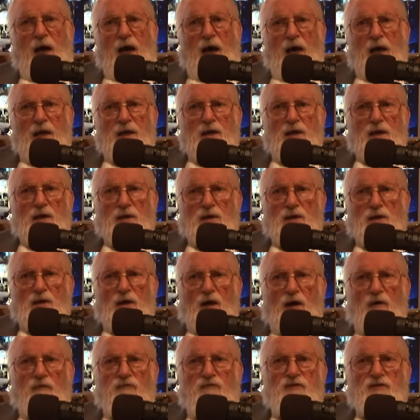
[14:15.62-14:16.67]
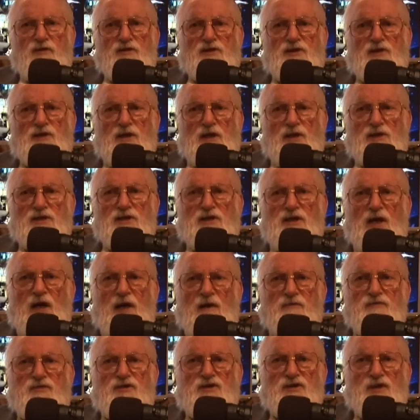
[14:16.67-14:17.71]
At our conference, let's
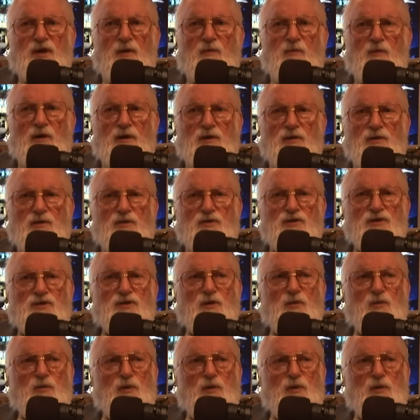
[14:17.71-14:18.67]
have someone who's a